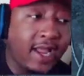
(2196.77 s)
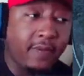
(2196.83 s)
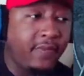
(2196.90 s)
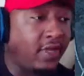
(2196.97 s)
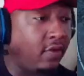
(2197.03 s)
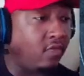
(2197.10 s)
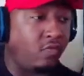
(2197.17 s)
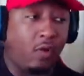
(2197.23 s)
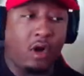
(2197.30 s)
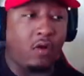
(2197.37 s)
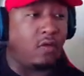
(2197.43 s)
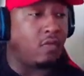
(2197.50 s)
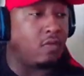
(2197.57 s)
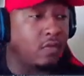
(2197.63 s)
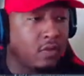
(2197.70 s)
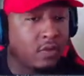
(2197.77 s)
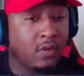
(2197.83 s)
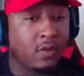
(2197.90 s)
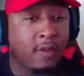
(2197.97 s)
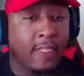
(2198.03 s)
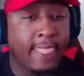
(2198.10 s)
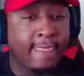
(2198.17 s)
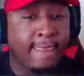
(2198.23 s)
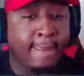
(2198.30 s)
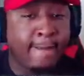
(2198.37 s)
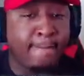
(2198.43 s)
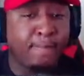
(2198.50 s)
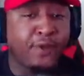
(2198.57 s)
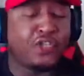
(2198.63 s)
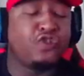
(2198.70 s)
could be wrong.
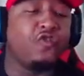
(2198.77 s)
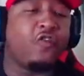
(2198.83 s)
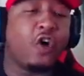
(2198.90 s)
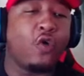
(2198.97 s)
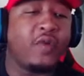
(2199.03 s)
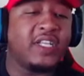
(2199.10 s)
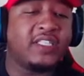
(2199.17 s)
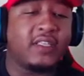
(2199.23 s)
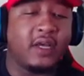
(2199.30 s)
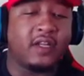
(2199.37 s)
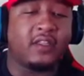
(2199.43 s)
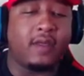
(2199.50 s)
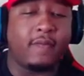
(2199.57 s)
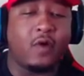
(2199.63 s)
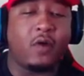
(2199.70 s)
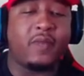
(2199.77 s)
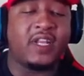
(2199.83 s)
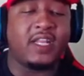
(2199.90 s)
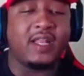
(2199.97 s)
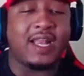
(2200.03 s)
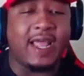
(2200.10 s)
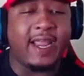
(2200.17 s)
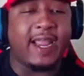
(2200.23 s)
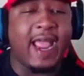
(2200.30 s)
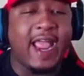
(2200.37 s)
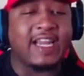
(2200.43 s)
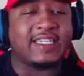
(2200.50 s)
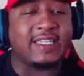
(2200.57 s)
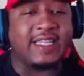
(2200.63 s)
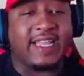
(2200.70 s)
But you always took the moment to like
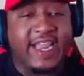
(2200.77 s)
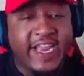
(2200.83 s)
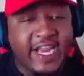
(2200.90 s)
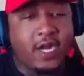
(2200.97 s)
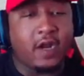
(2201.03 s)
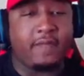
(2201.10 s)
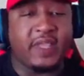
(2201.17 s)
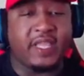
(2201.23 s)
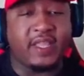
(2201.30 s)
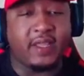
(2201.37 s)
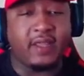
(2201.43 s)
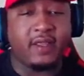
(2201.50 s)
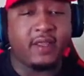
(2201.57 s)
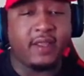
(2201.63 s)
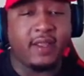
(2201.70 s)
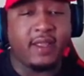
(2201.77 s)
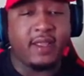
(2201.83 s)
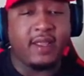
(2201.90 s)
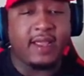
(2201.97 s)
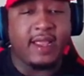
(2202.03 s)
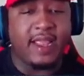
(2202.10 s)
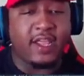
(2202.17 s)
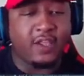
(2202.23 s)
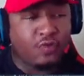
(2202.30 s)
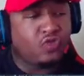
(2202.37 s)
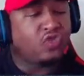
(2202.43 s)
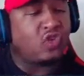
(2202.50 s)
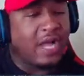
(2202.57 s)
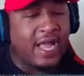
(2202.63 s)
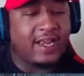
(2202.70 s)
actually hear me and you
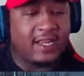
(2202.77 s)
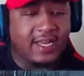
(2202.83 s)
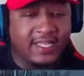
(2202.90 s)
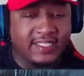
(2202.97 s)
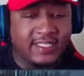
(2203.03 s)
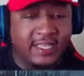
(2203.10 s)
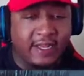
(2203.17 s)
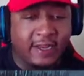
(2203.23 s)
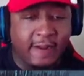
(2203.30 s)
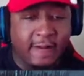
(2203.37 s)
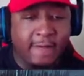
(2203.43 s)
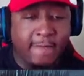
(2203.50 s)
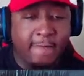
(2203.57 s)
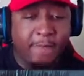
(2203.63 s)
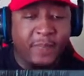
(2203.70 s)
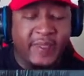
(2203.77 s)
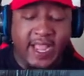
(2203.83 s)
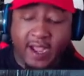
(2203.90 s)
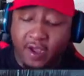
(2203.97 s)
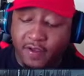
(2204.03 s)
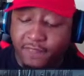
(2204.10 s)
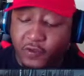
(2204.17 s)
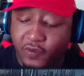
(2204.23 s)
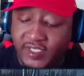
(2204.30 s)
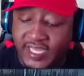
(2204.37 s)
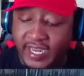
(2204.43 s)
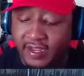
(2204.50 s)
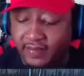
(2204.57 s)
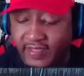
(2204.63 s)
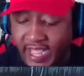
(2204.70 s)
try to listen. Now, if you
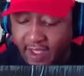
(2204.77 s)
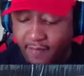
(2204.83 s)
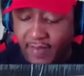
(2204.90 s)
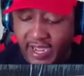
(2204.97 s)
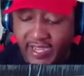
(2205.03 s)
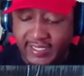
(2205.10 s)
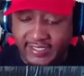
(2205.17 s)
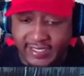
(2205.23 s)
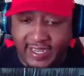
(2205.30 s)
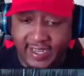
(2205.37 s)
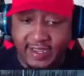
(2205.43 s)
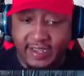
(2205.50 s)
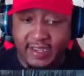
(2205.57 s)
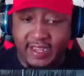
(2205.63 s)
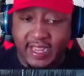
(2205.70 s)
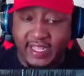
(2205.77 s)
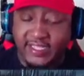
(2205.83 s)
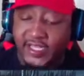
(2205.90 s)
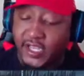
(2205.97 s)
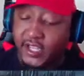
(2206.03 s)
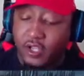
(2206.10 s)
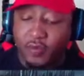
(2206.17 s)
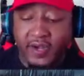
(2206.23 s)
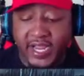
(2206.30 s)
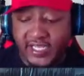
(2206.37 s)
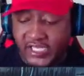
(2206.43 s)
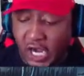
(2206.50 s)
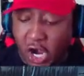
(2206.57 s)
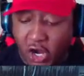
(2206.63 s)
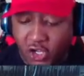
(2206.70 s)
take that mindset into your
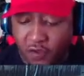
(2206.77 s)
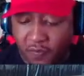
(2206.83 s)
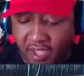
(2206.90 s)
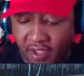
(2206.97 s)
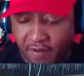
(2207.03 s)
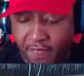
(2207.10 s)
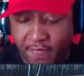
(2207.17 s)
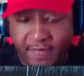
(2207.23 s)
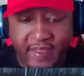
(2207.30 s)
next argument,